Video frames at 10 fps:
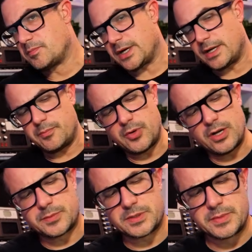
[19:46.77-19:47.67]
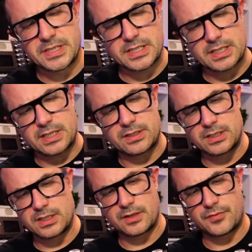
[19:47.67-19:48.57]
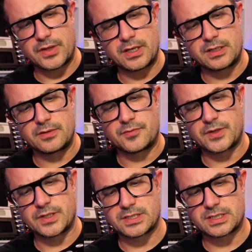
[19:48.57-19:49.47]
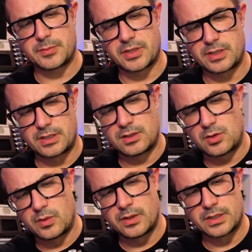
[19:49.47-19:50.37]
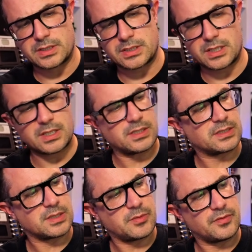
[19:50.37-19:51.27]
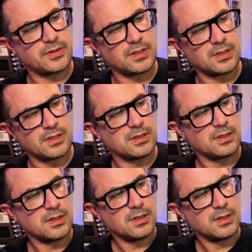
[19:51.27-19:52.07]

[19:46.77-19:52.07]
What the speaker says: But I am pretty optimistic. I think if they fix some of the little quirks and some of the